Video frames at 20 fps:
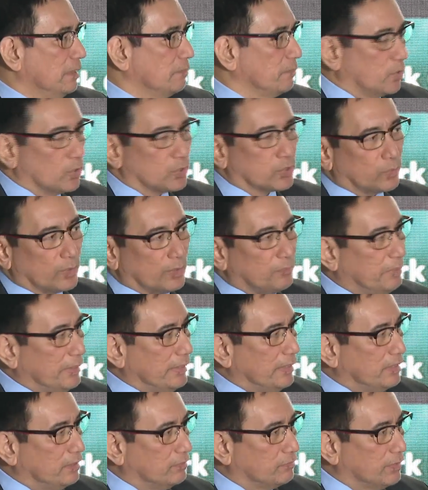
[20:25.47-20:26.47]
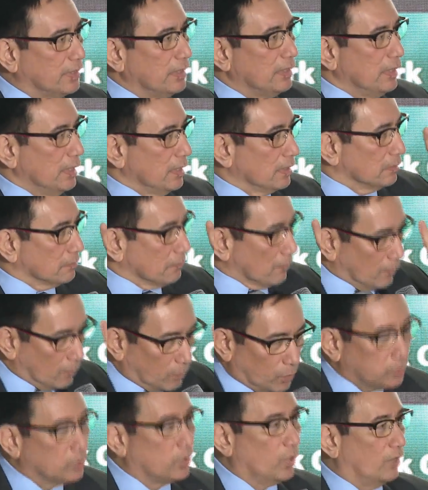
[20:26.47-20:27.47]
because we believe
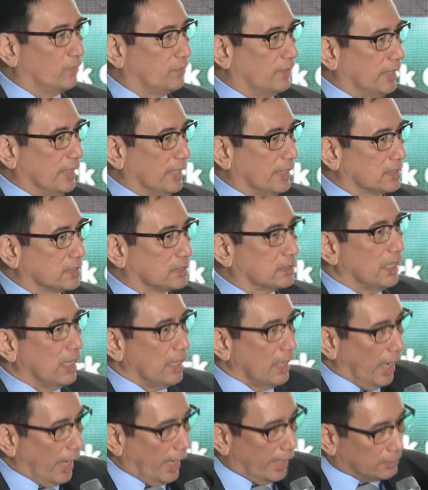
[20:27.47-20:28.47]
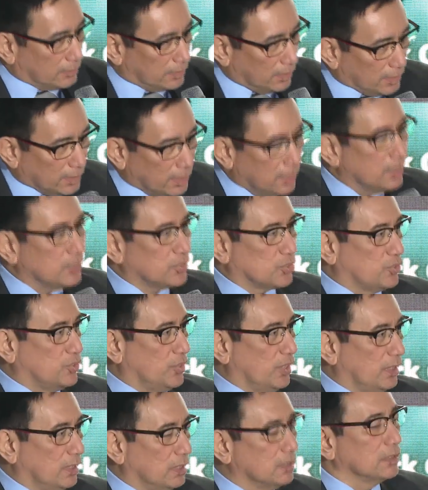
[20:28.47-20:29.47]
good governance and
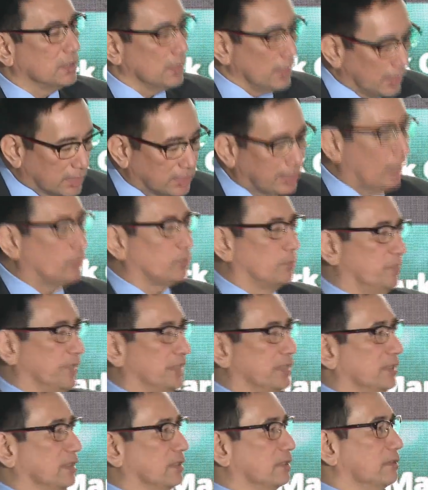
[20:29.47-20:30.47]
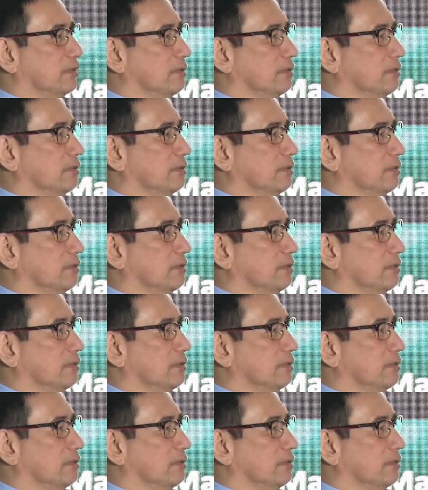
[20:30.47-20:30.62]
ESG is sound business.